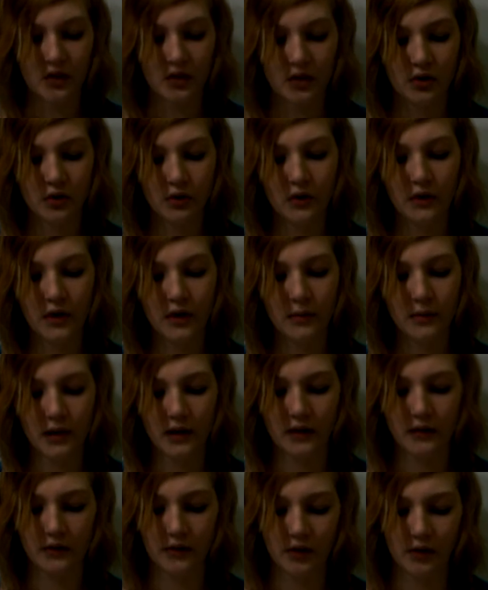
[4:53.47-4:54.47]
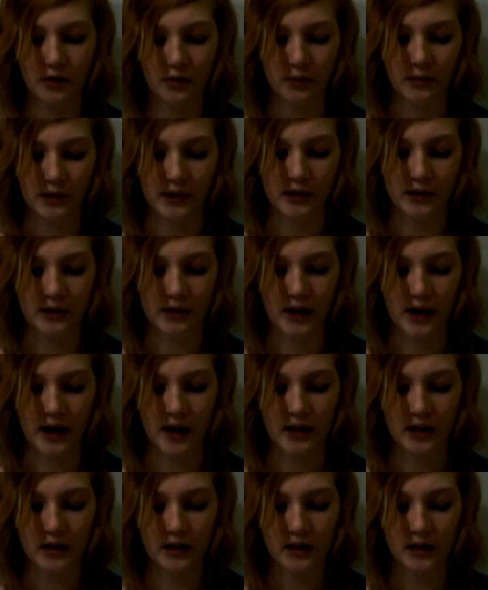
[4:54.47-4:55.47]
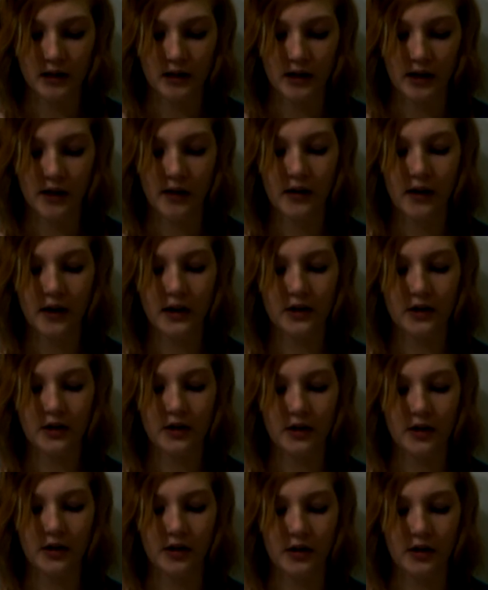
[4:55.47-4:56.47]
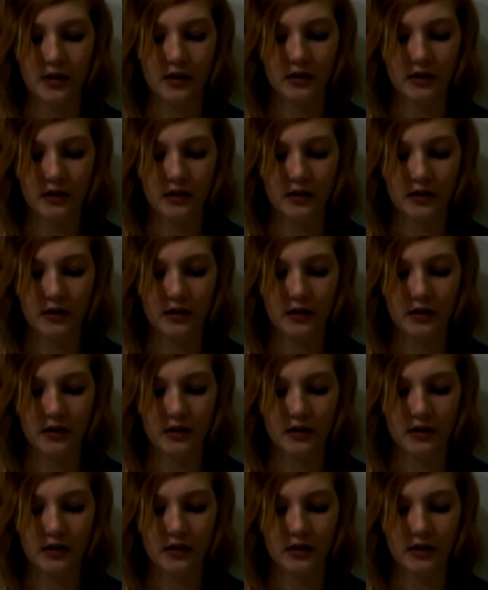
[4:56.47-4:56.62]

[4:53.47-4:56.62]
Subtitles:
2 of them, they have told me that they had endured